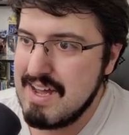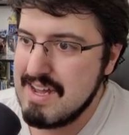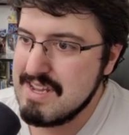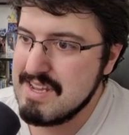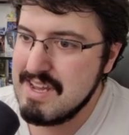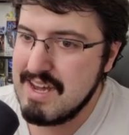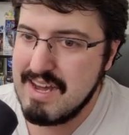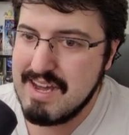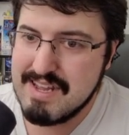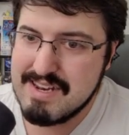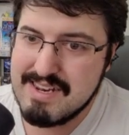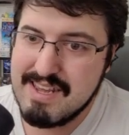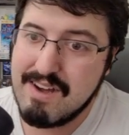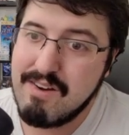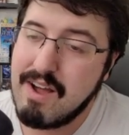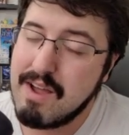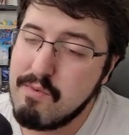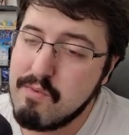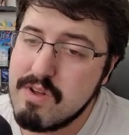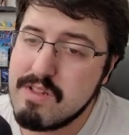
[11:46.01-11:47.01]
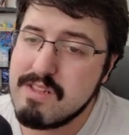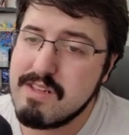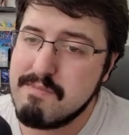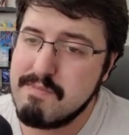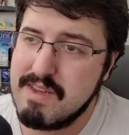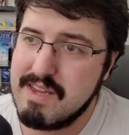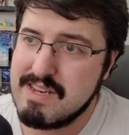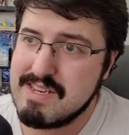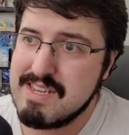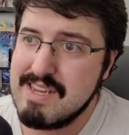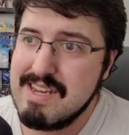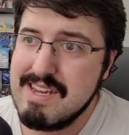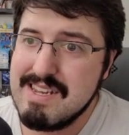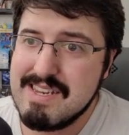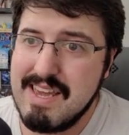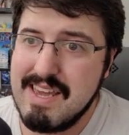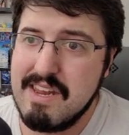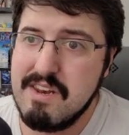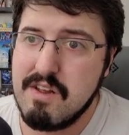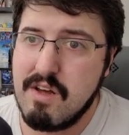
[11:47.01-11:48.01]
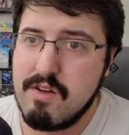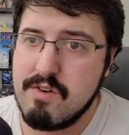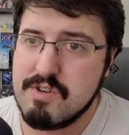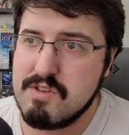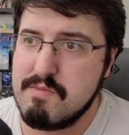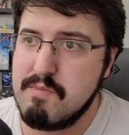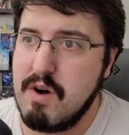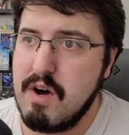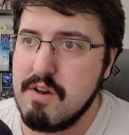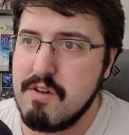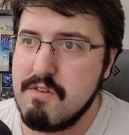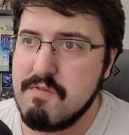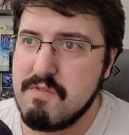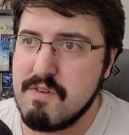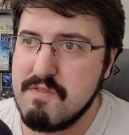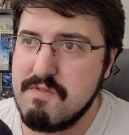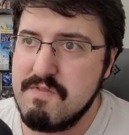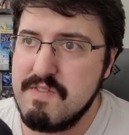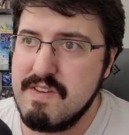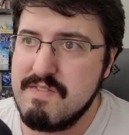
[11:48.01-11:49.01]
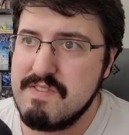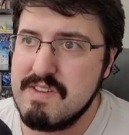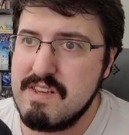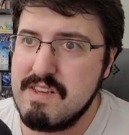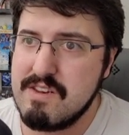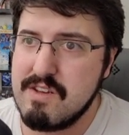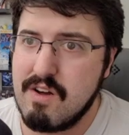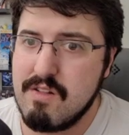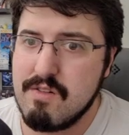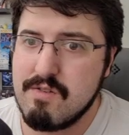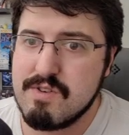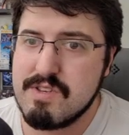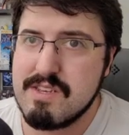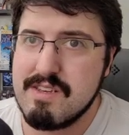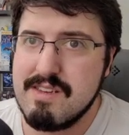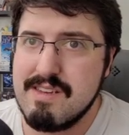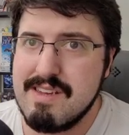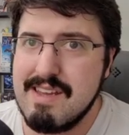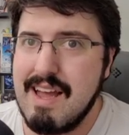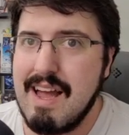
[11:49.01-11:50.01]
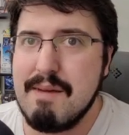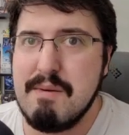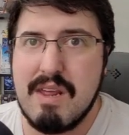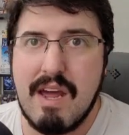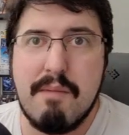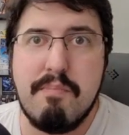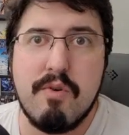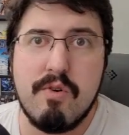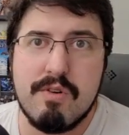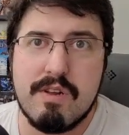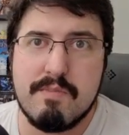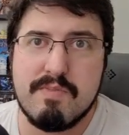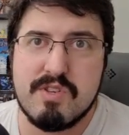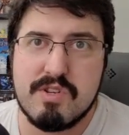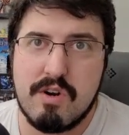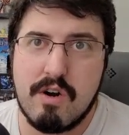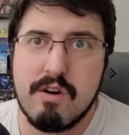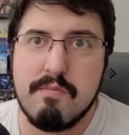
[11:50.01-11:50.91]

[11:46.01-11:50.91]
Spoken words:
God. Now, I will admit, $10 a model for $50. I mean, I pulled up starter